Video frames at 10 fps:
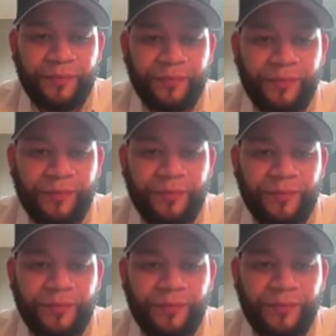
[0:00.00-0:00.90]

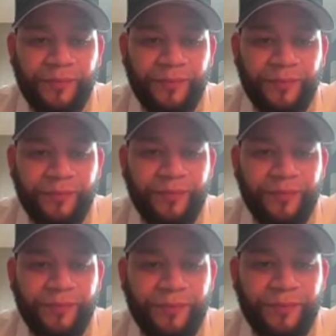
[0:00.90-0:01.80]

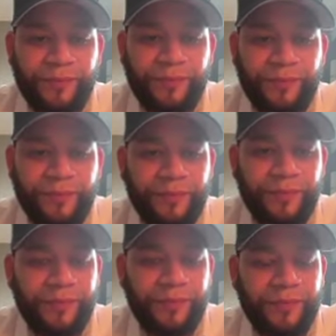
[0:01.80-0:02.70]

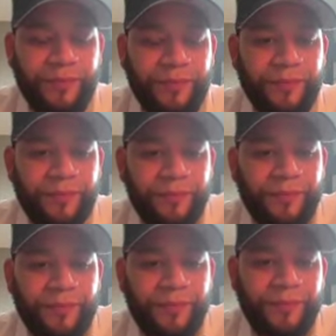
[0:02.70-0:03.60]

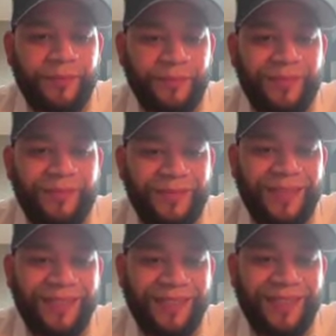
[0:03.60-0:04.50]

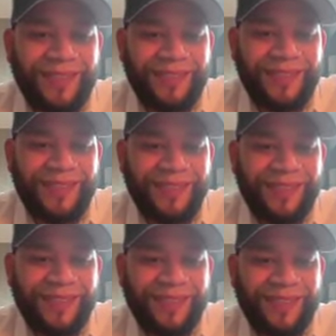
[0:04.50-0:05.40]

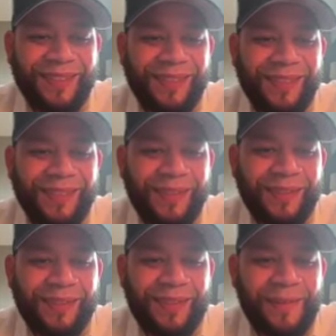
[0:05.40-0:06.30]

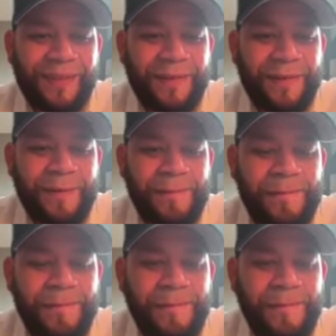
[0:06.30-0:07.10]
[no speech]